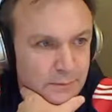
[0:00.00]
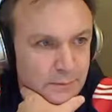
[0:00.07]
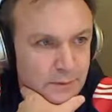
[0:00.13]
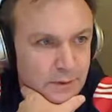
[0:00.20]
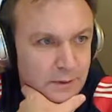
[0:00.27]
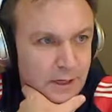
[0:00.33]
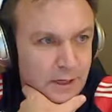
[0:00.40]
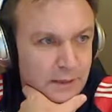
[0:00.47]

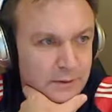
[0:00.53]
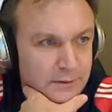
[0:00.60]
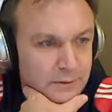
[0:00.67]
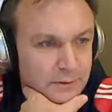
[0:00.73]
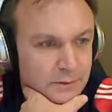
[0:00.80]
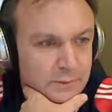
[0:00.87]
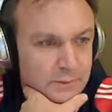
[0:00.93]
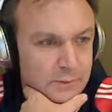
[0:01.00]
Yeah,
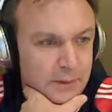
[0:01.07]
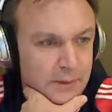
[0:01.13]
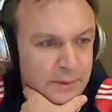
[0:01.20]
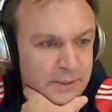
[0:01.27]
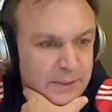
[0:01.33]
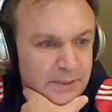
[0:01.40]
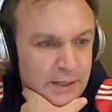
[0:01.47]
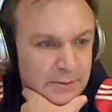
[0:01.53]
but it
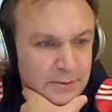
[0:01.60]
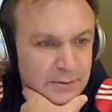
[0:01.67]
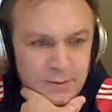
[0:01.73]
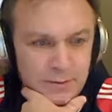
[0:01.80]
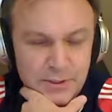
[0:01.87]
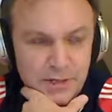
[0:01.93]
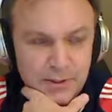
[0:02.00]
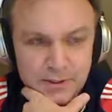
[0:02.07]
means
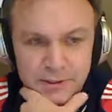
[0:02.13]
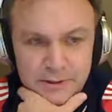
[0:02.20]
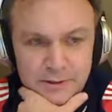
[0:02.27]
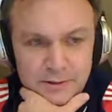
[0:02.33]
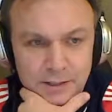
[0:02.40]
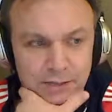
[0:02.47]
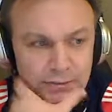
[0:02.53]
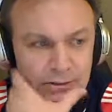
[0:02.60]
absolutely nothing,
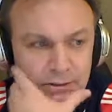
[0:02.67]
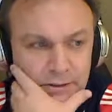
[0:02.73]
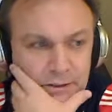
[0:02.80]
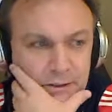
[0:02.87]
obviously.